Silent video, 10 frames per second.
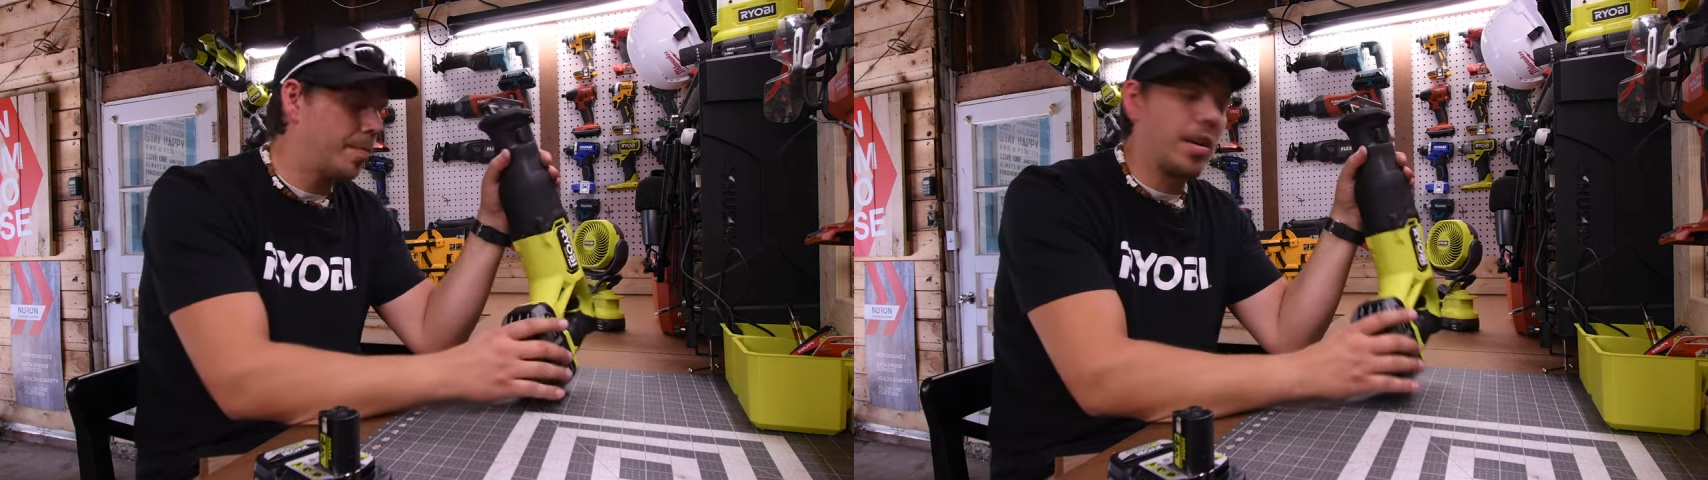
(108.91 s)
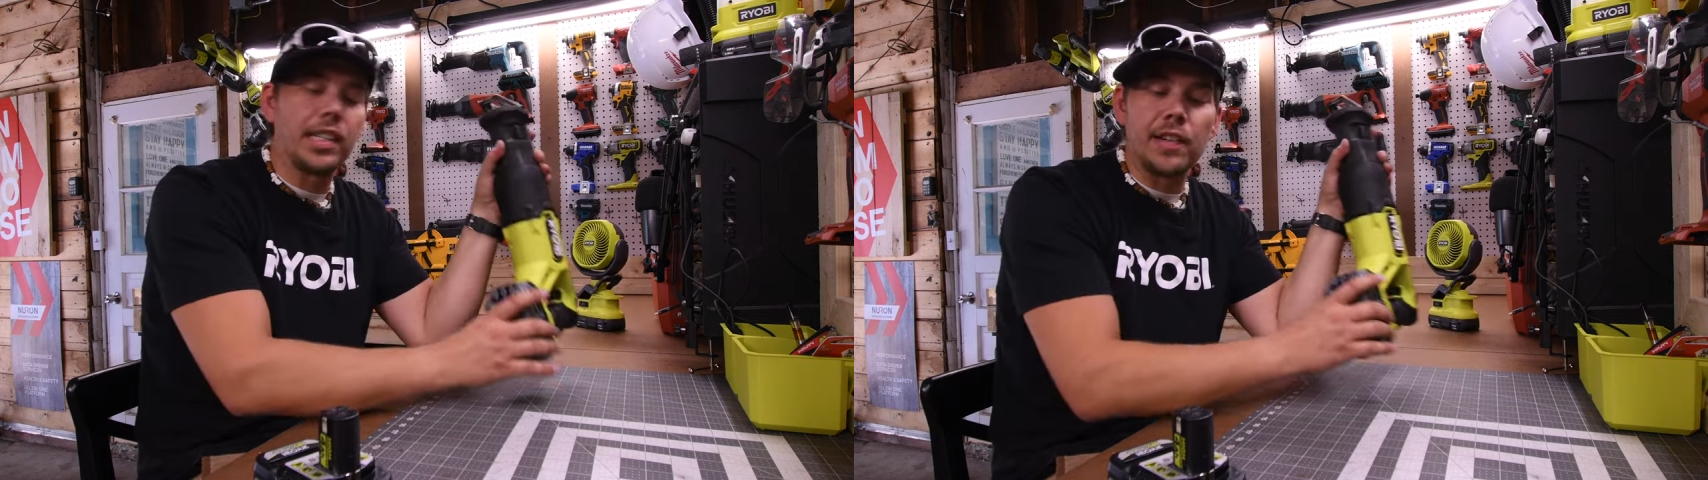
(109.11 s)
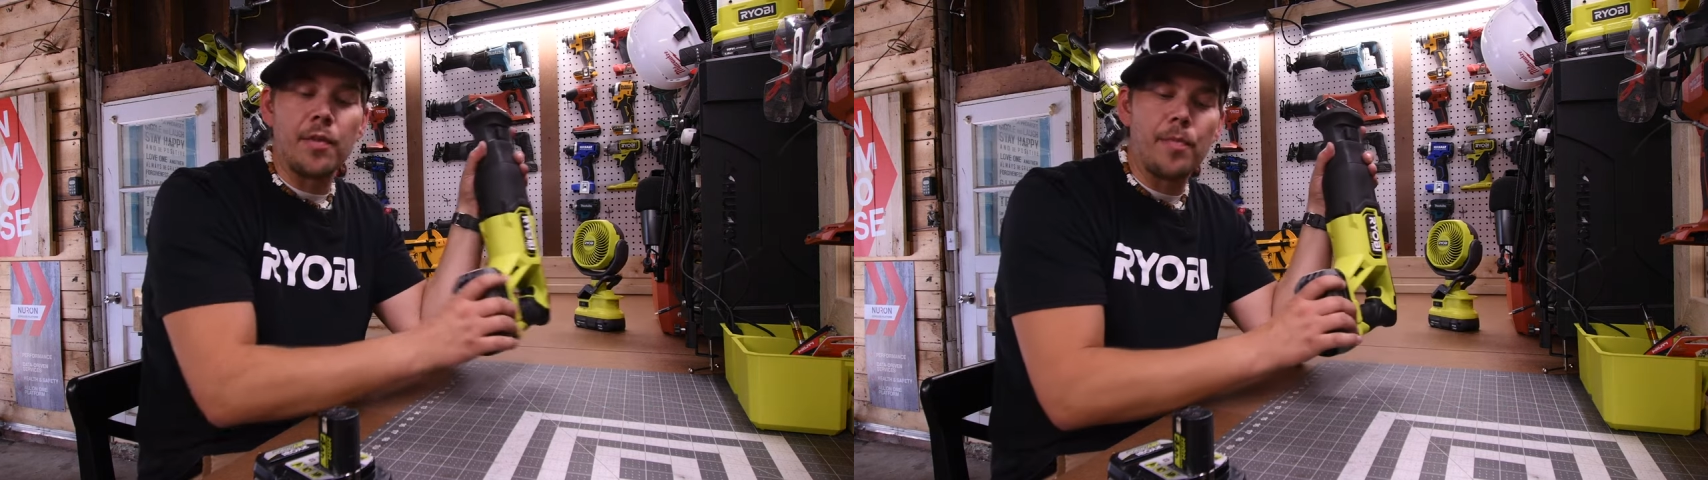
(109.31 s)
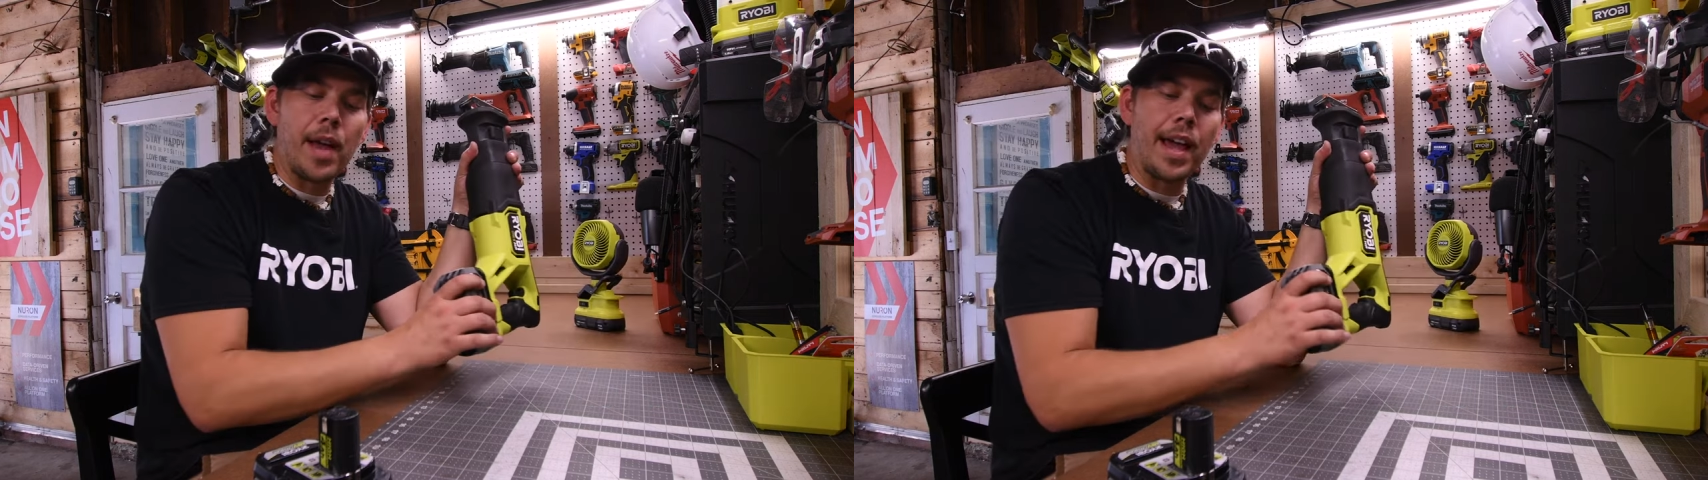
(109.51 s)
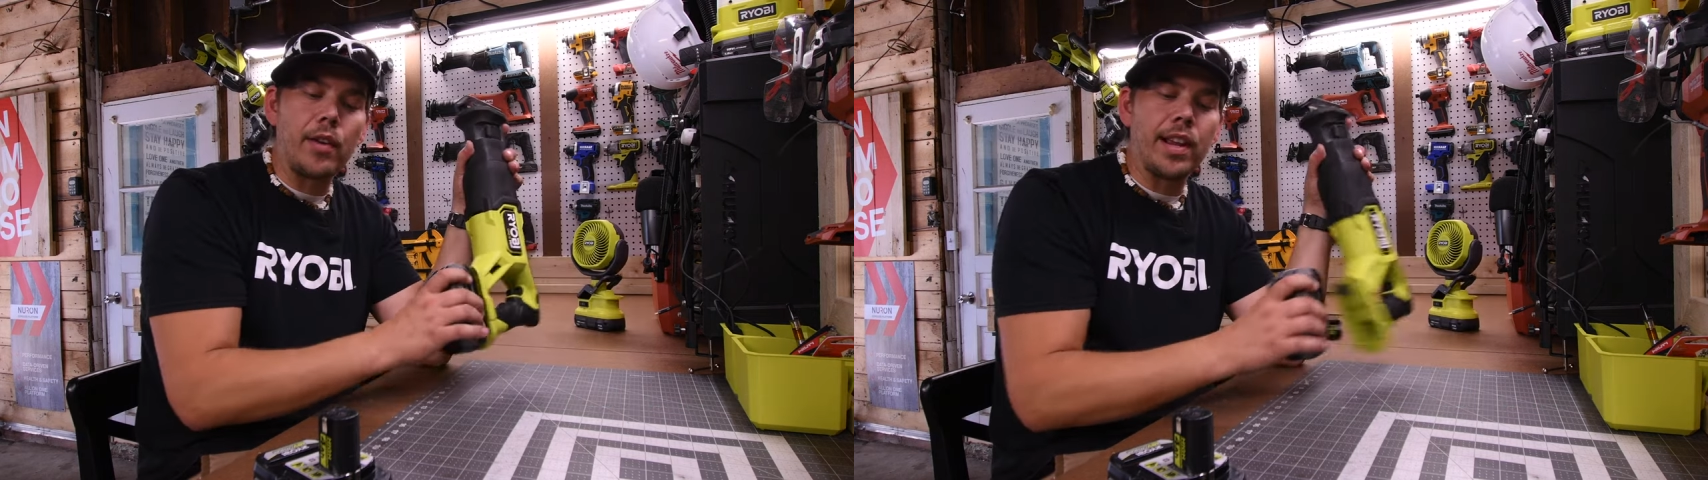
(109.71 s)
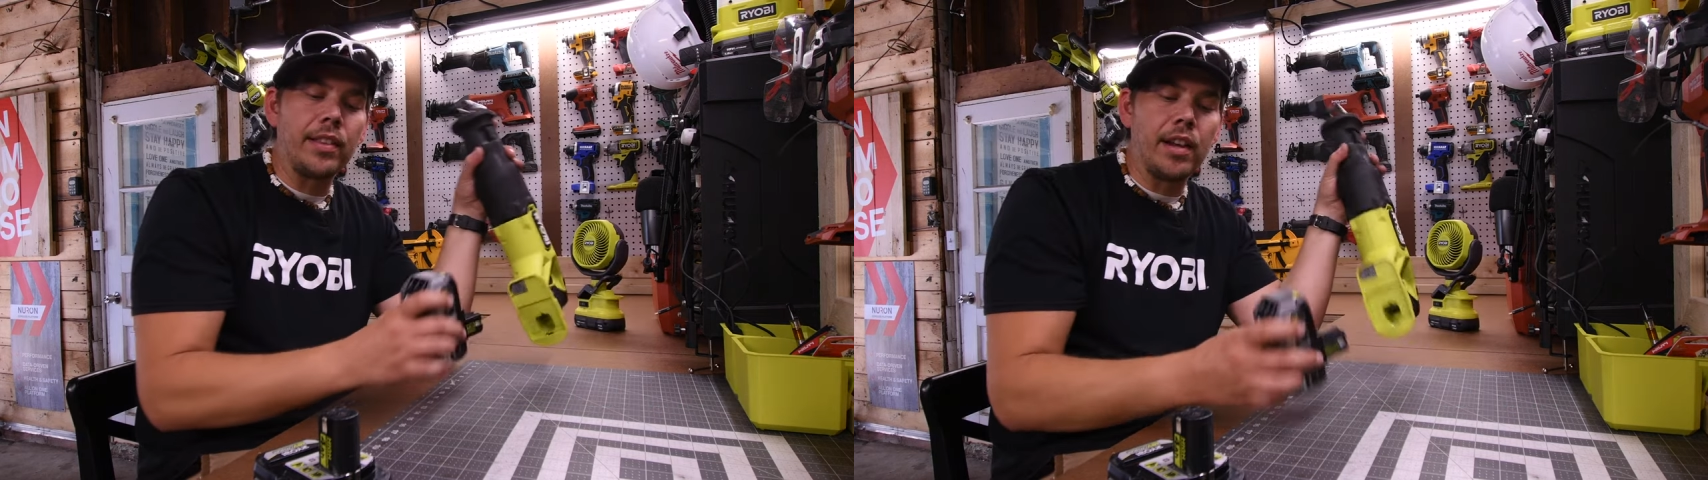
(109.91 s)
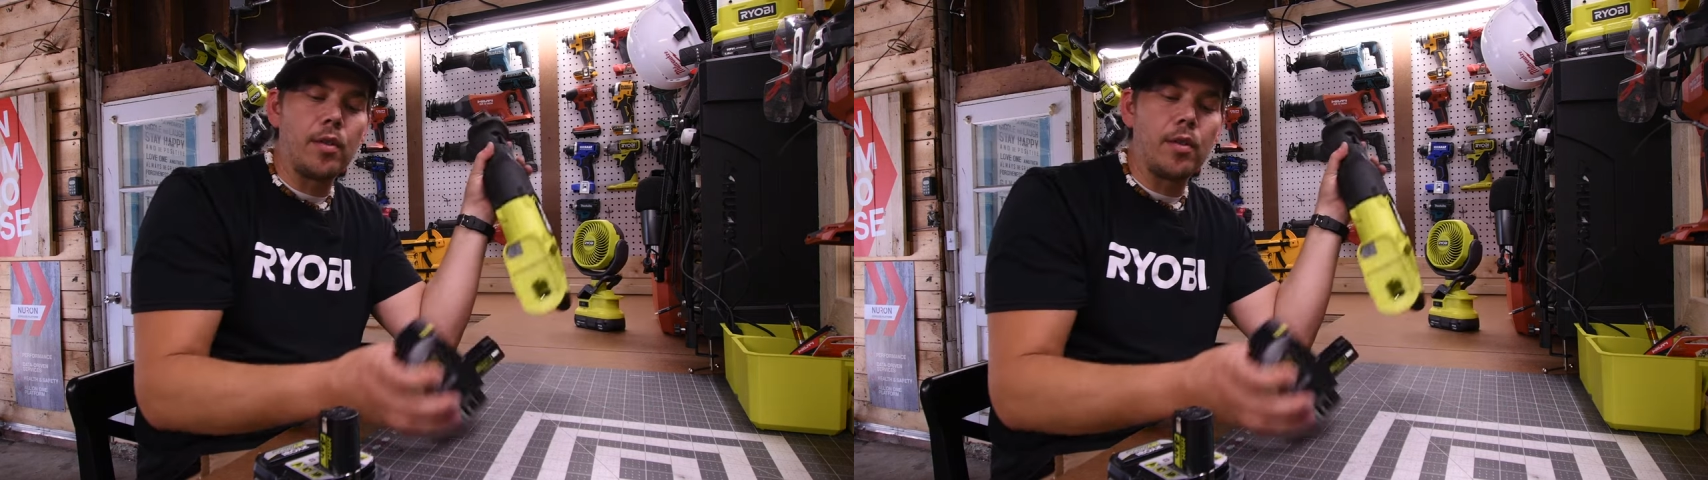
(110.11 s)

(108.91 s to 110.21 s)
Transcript: Put a different battery in